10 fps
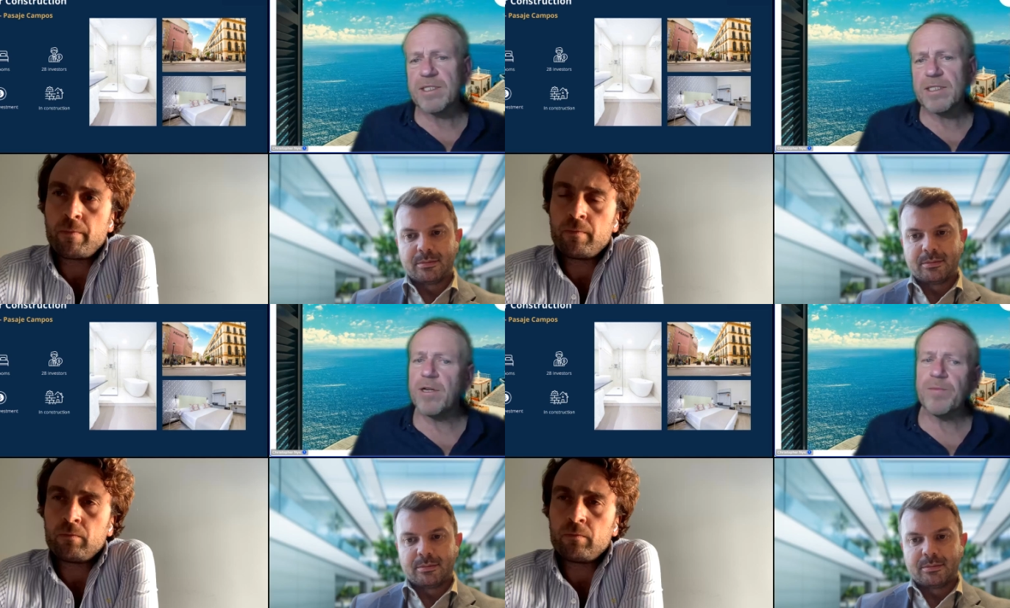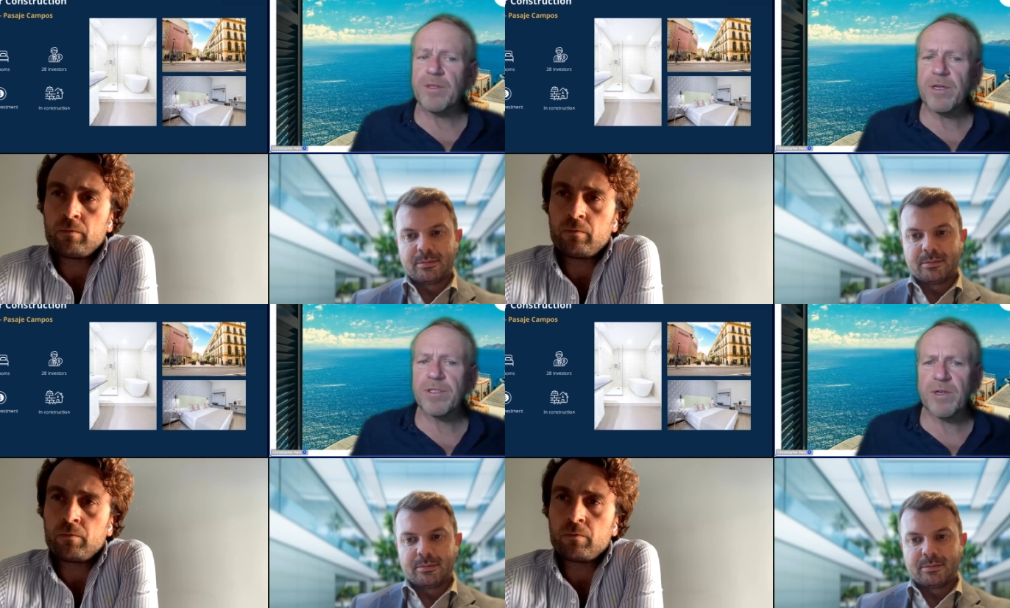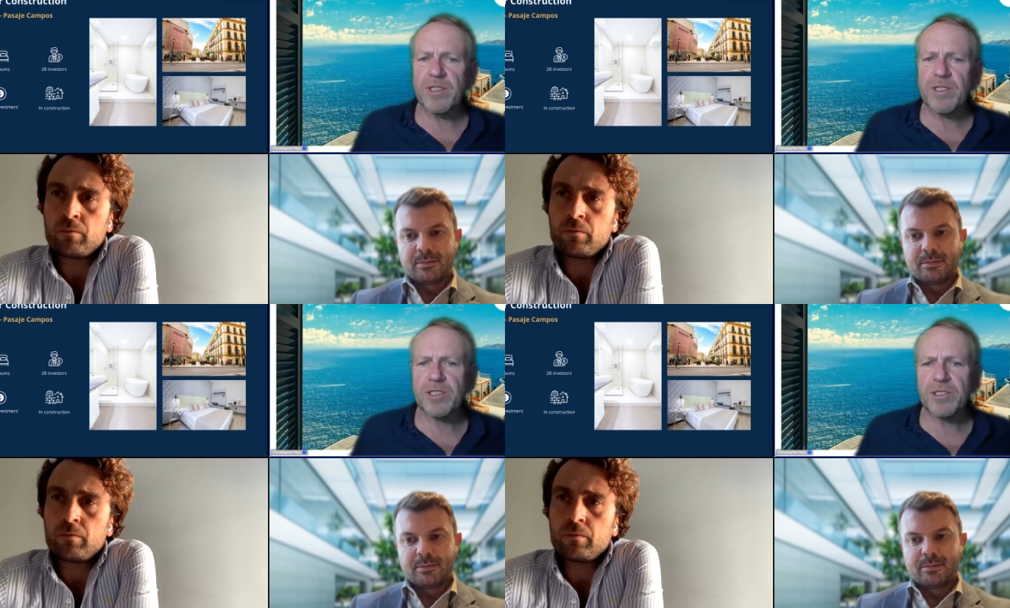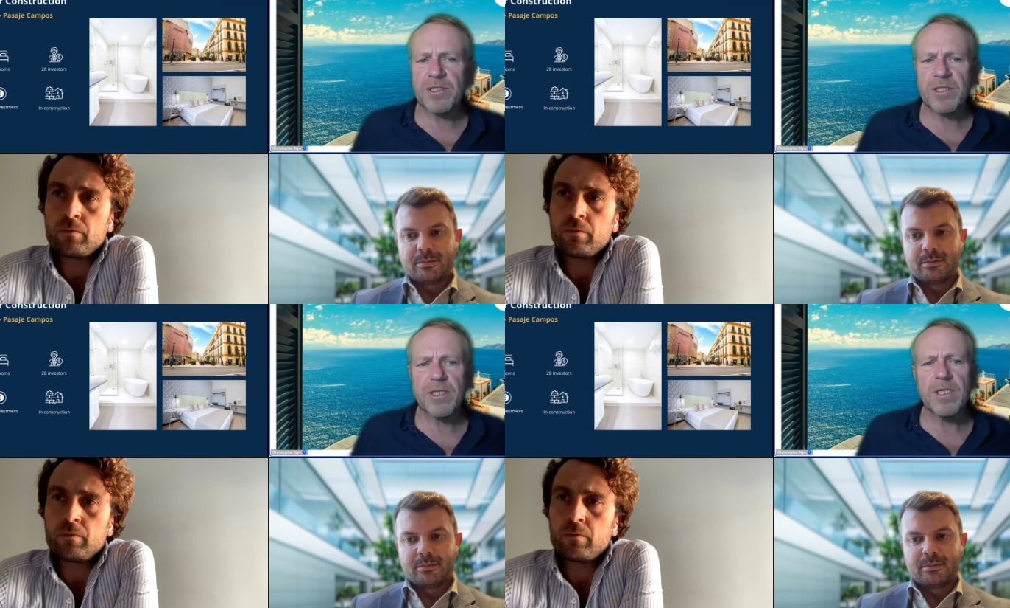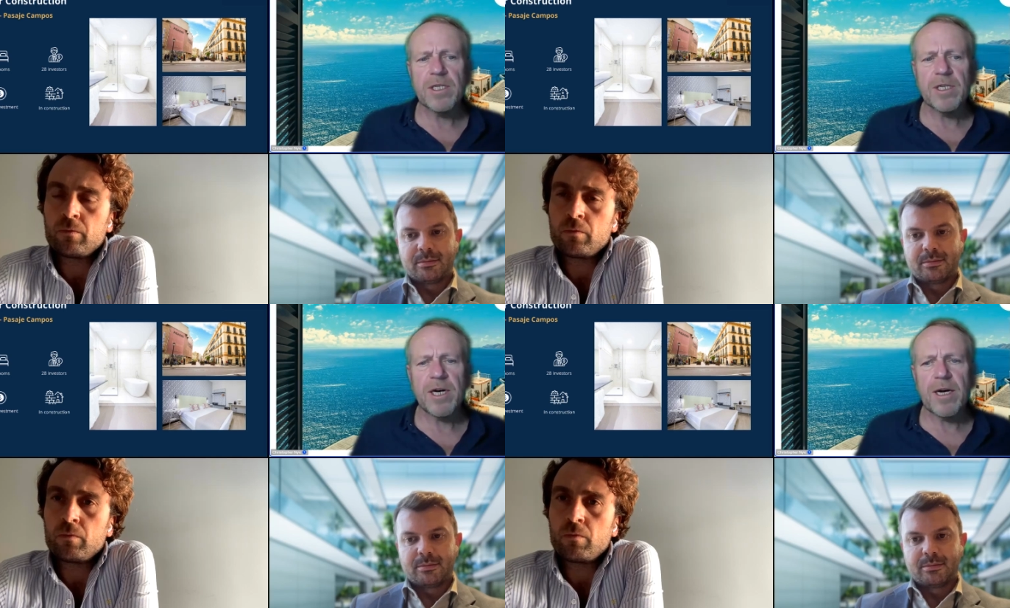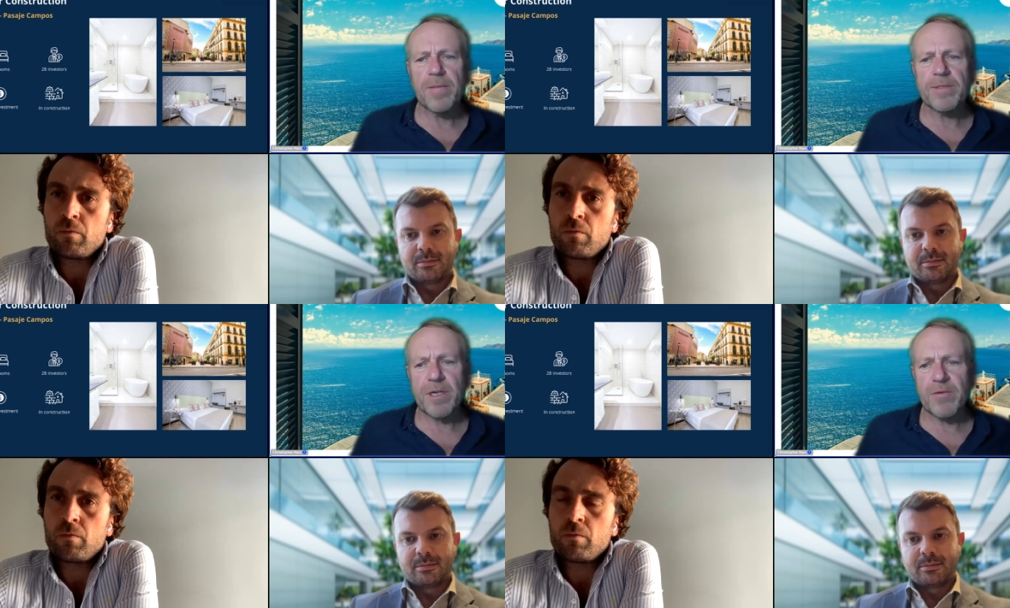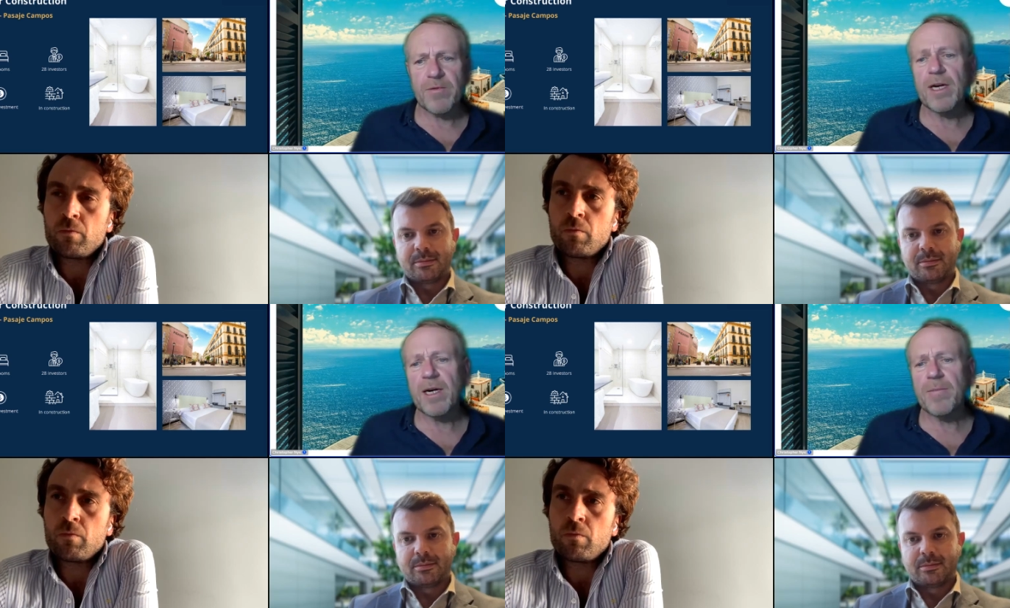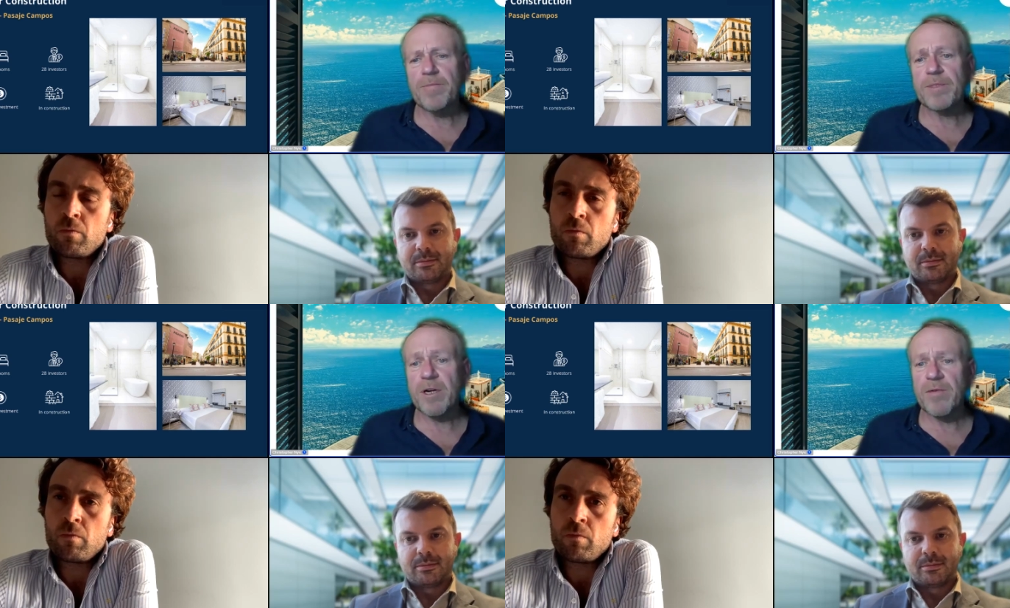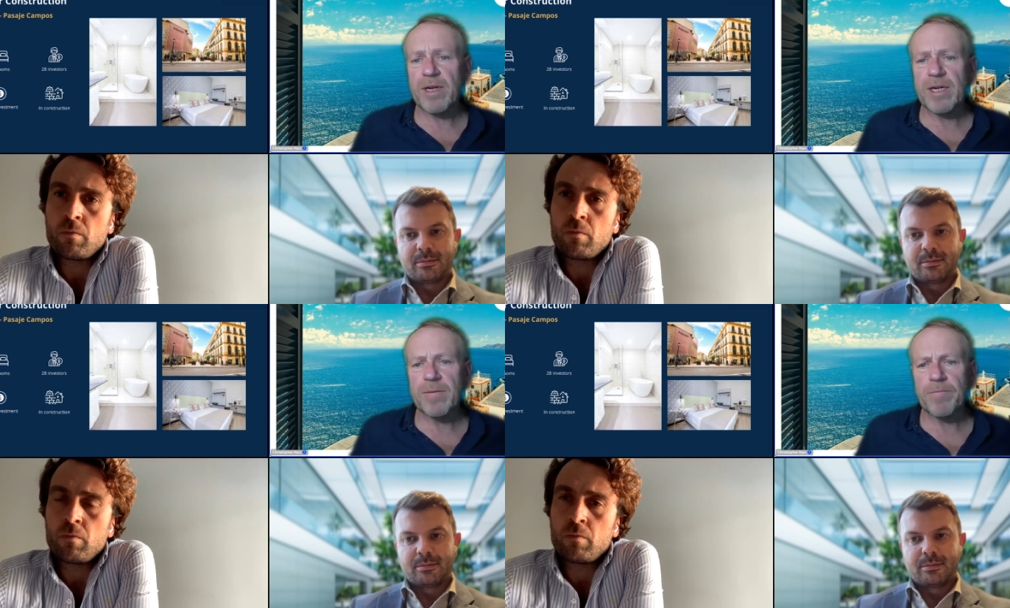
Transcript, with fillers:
Speaker 1: you know put those questions uh, di- um, directly.